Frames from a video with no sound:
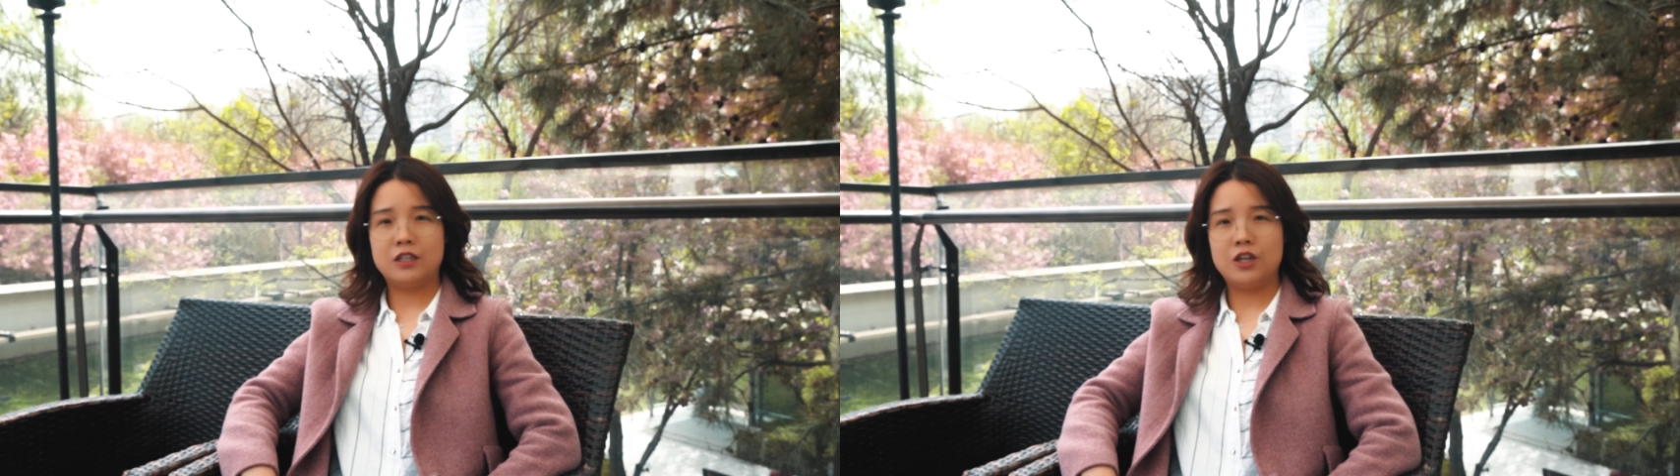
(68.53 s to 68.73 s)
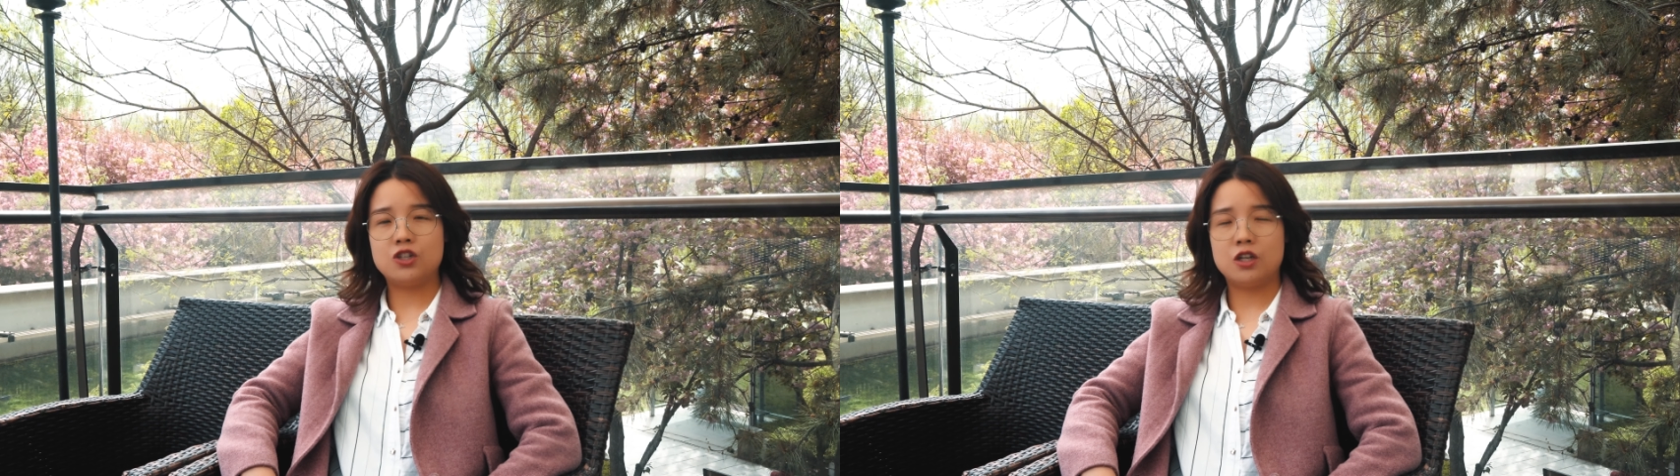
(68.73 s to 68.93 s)

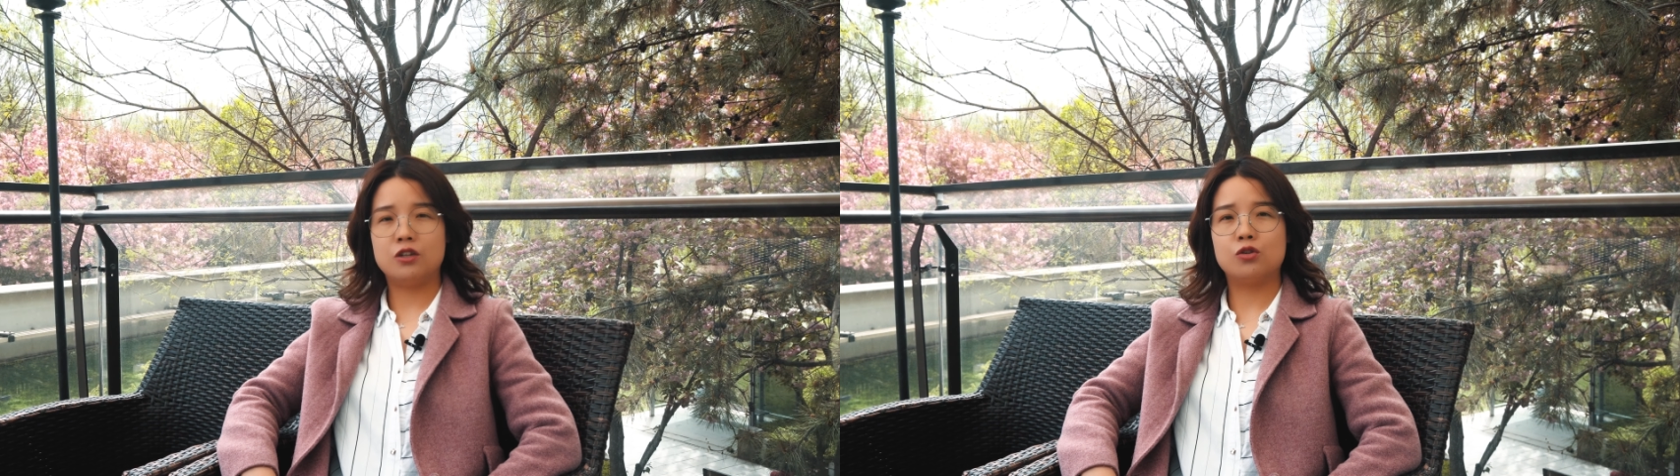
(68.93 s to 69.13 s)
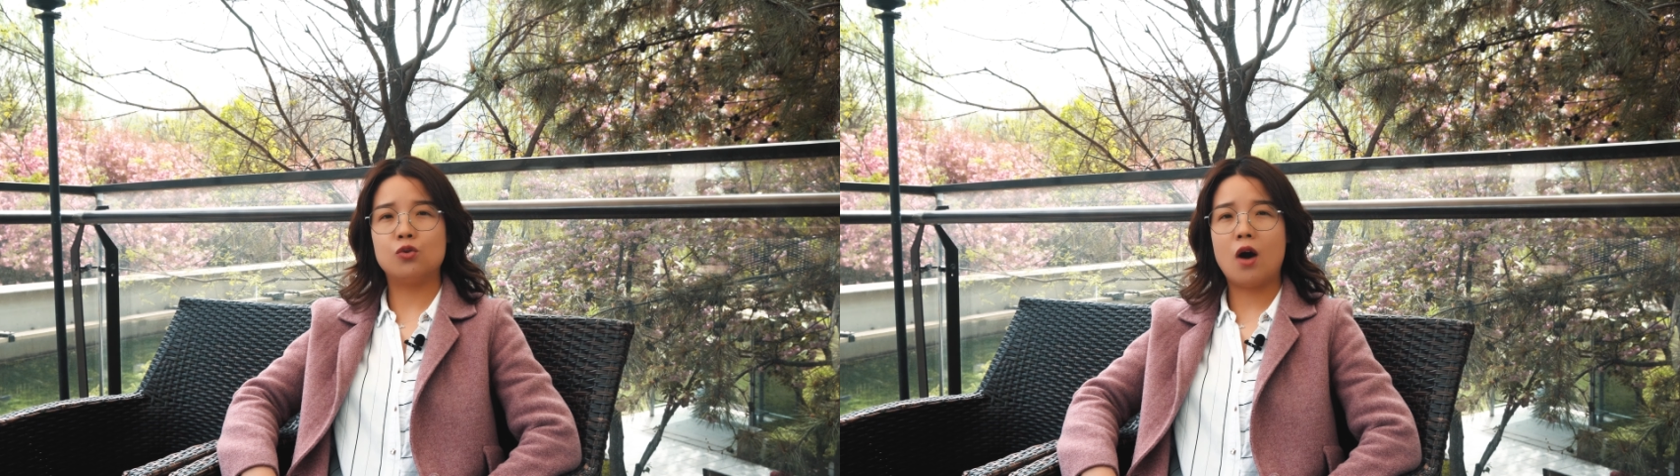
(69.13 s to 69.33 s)

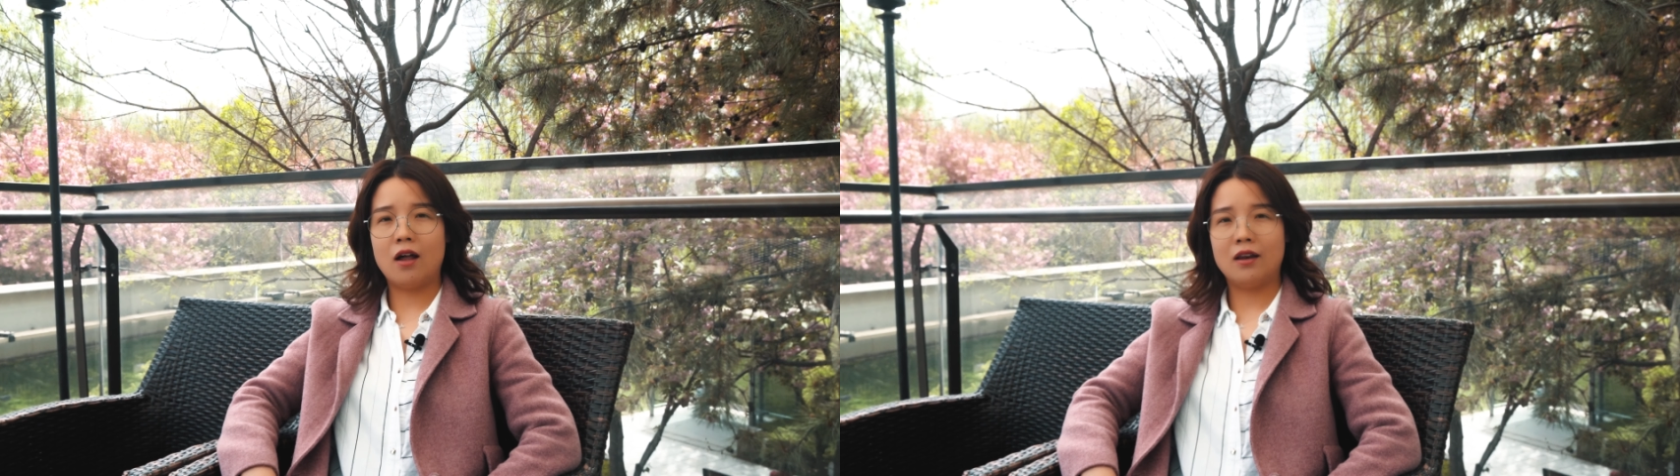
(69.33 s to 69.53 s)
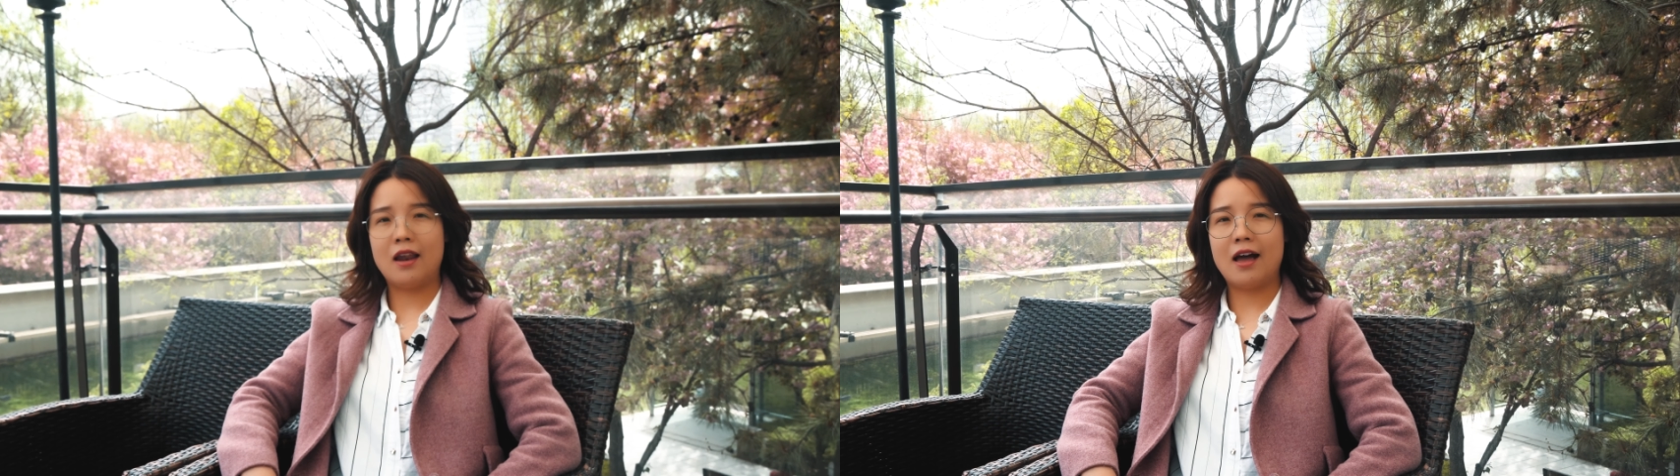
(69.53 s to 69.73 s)
teaching to
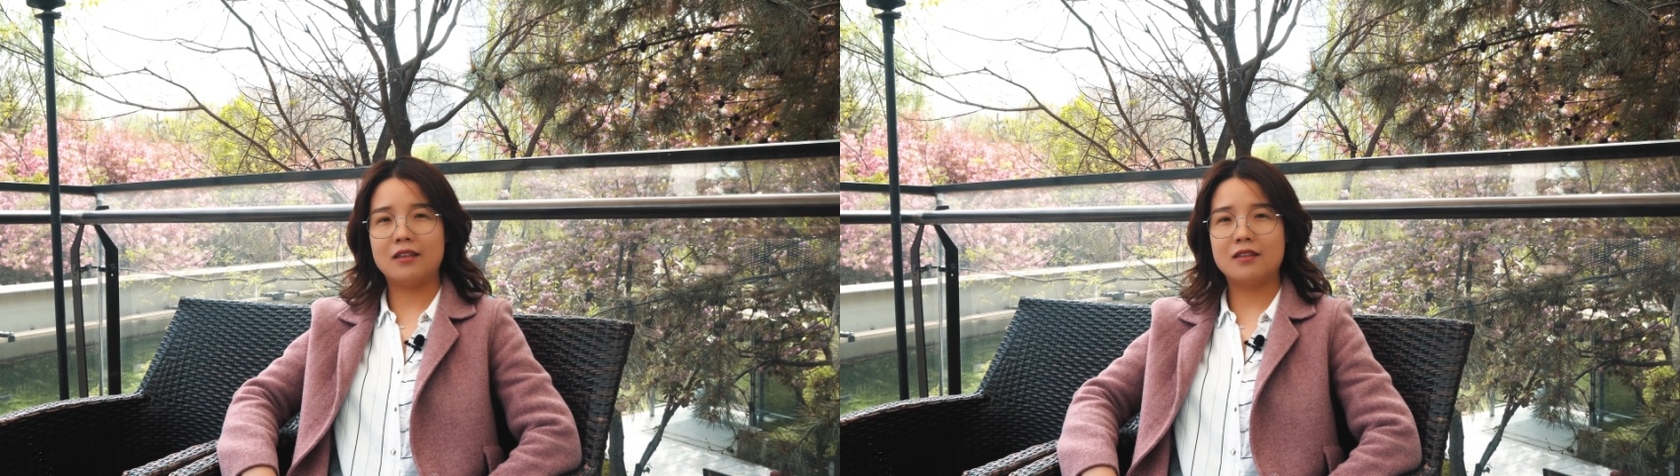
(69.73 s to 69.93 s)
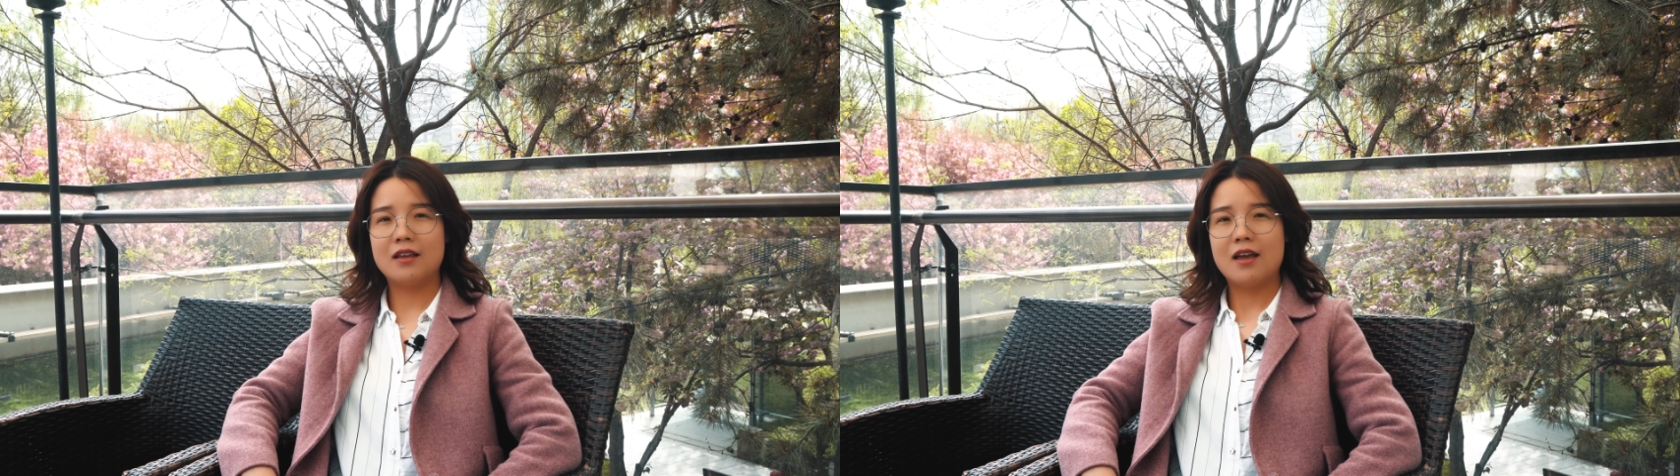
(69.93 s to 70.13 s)

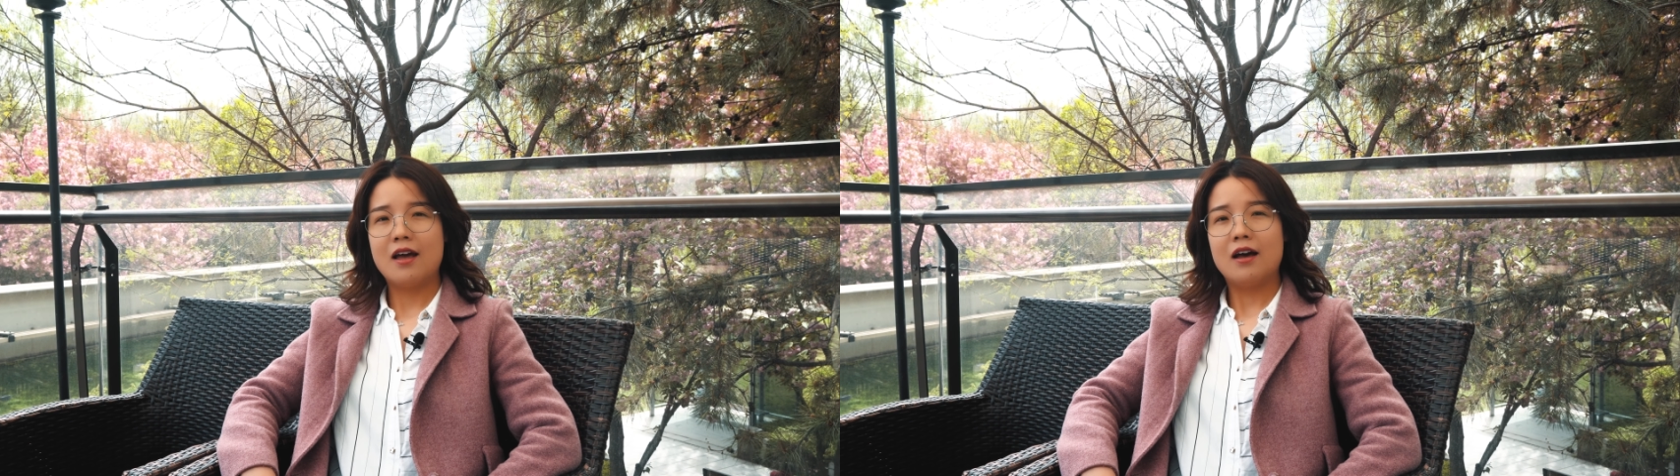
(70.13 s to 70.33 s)
online.